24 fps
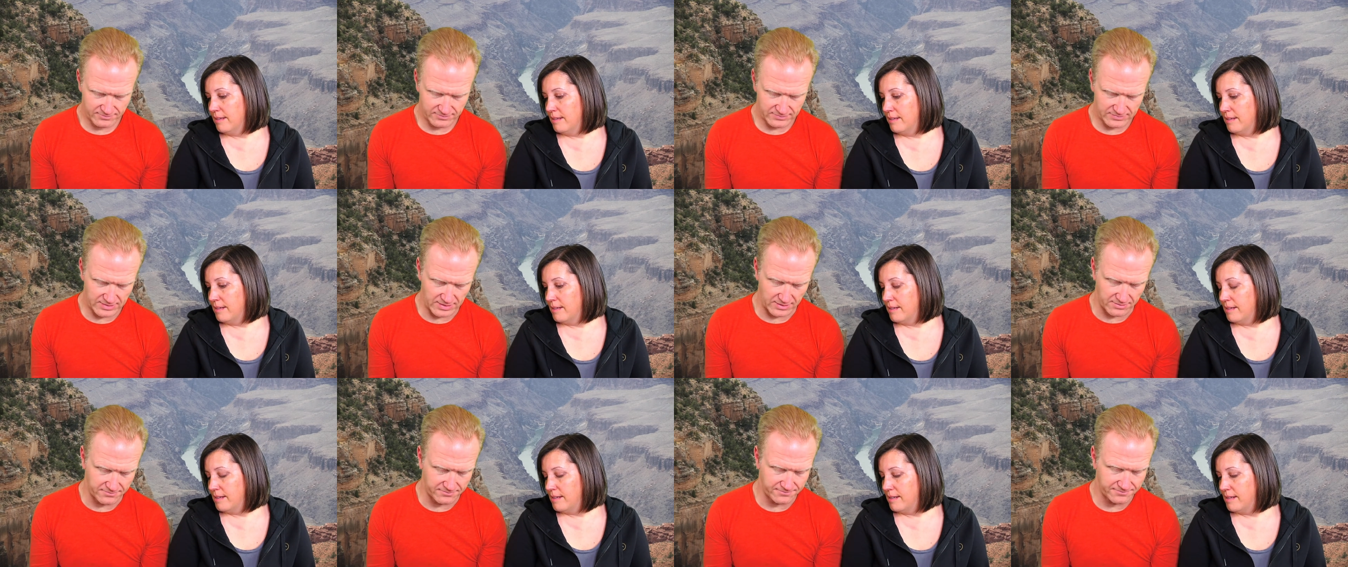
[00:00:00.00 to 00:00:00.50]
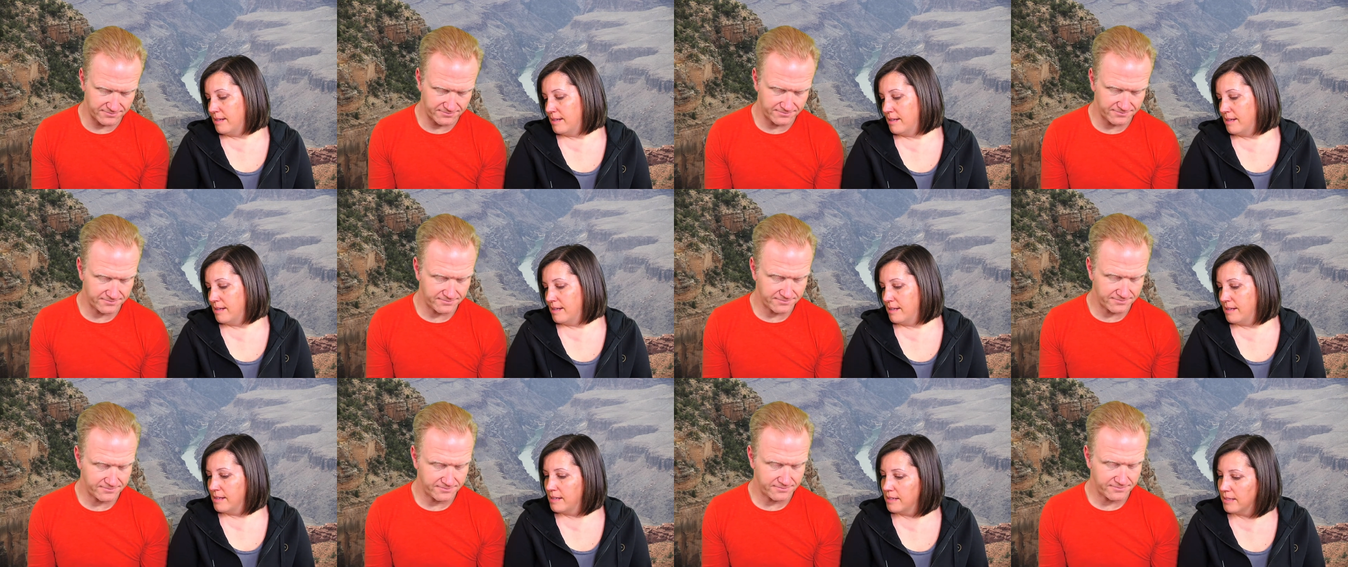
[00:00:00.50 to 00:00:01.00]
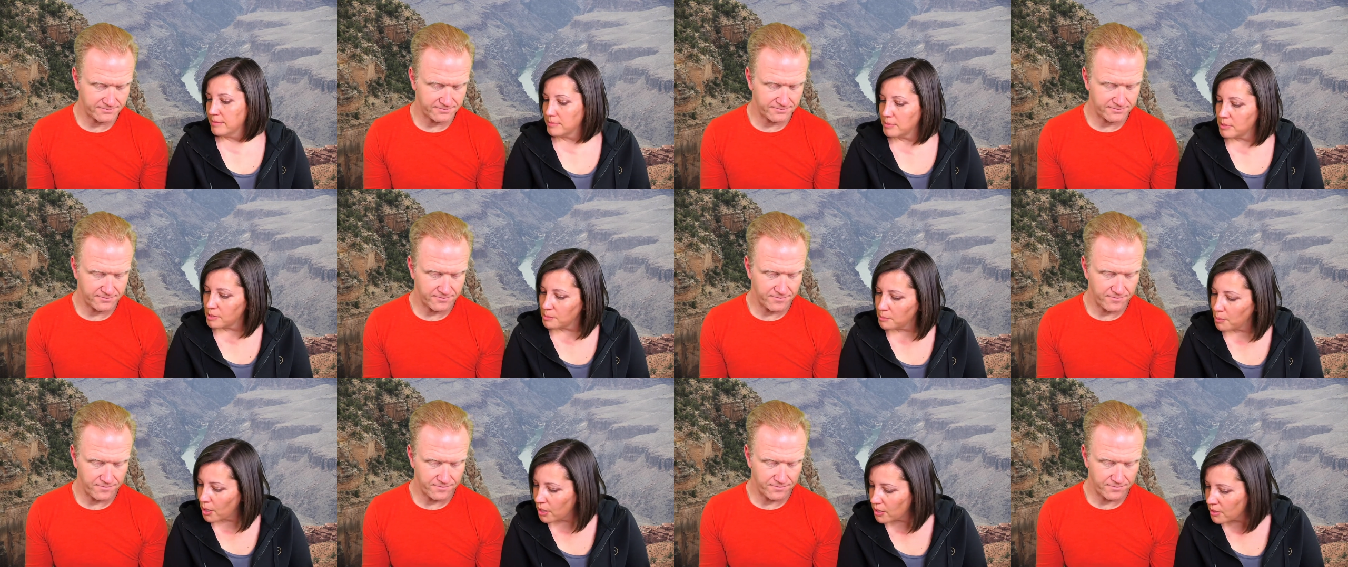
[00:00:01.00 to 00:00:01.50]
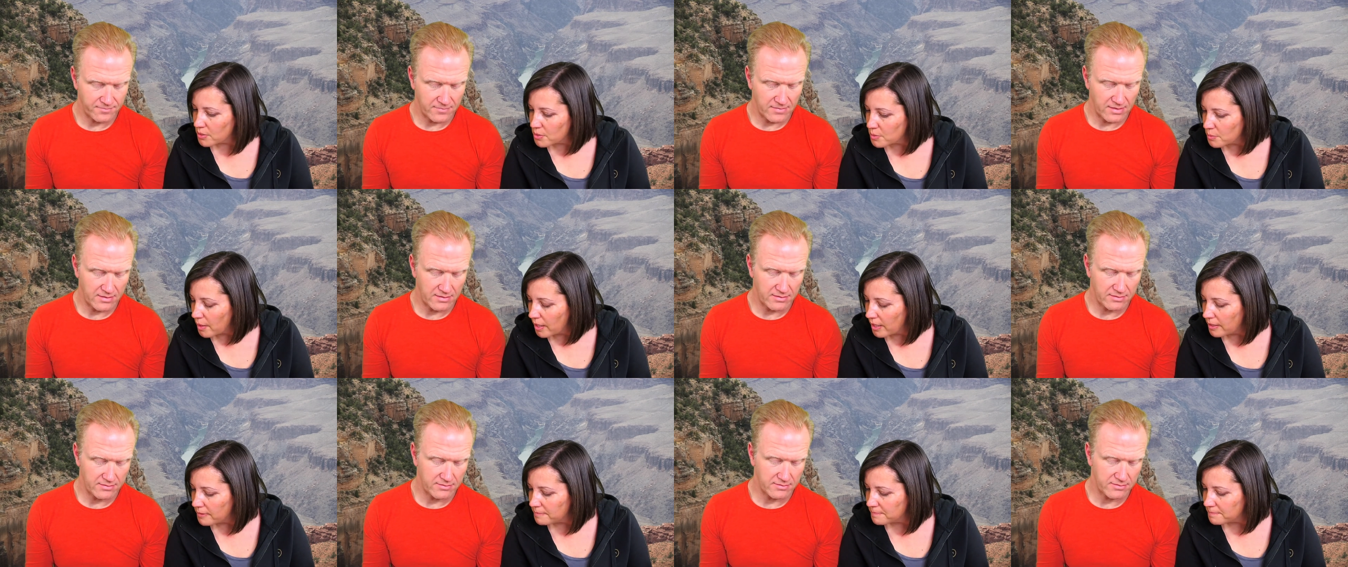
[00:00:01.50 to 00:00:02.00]
Speaker 1: So,
Speaker 2: tomorrow's
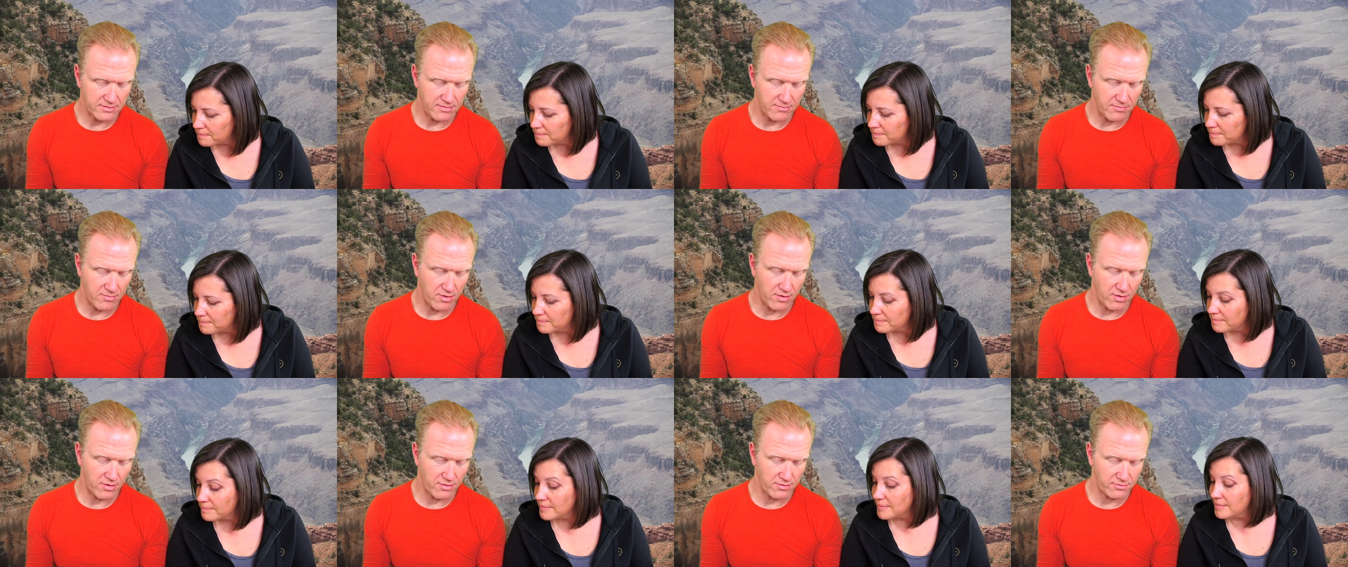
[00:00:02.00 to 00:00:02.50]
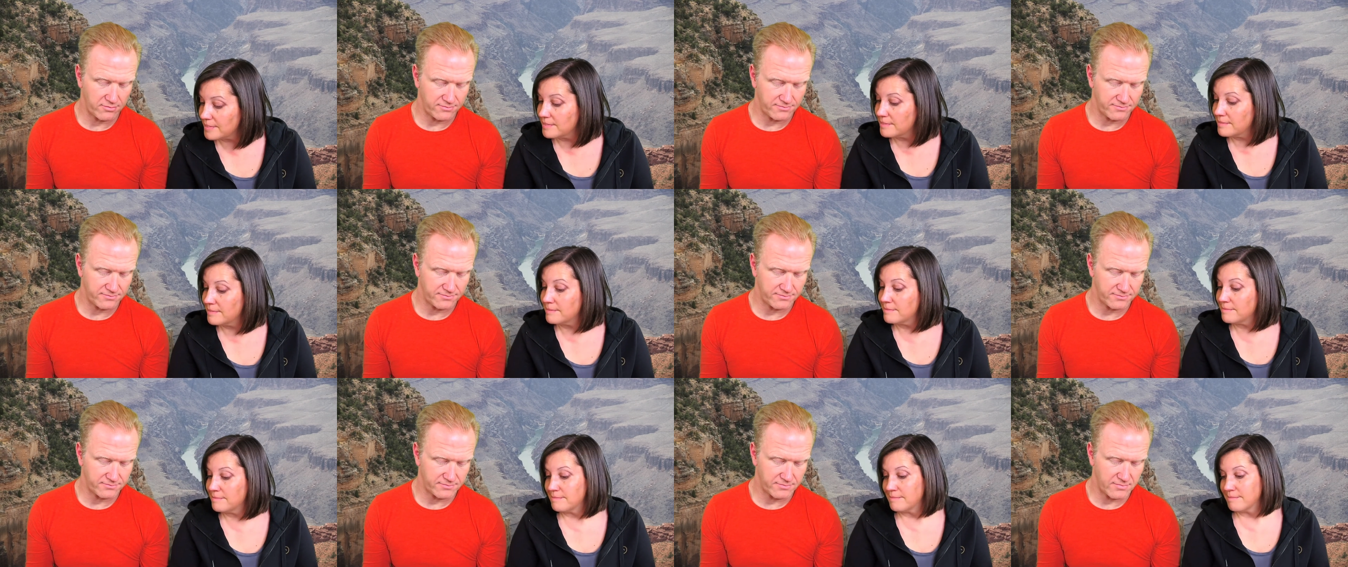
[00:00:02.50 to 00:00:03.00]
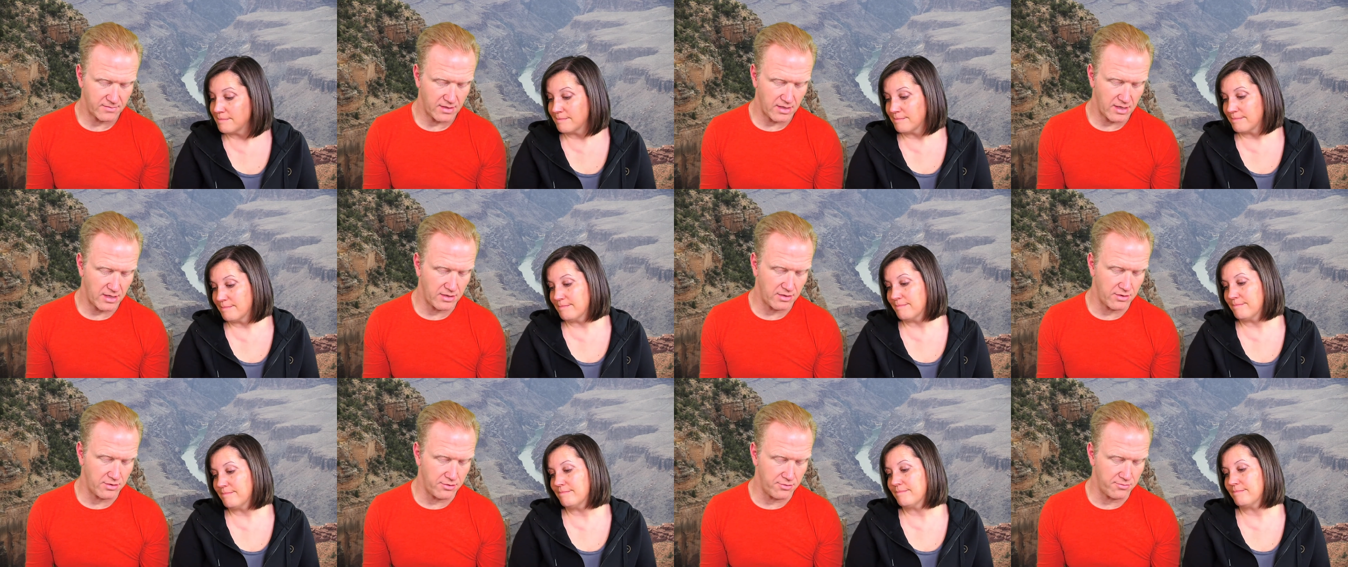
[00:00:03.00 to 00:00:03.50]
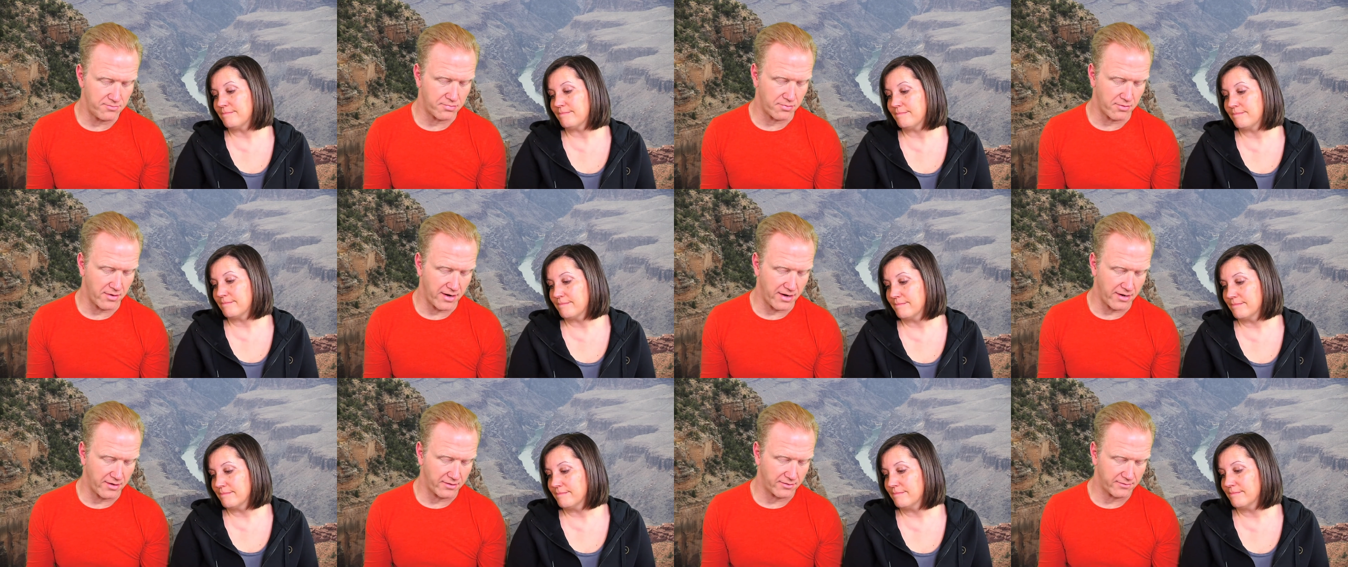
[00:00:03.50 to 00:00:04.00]
what?
Speaker 1: Tomorrow, a new
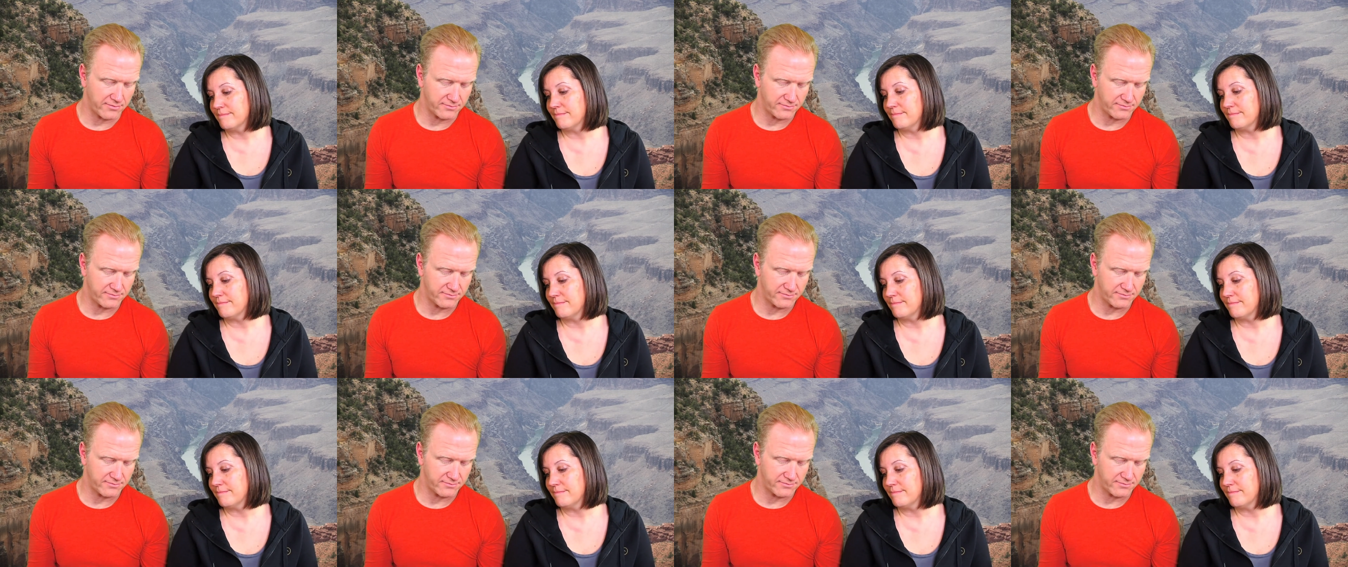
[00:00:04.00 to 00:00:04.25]
prayer.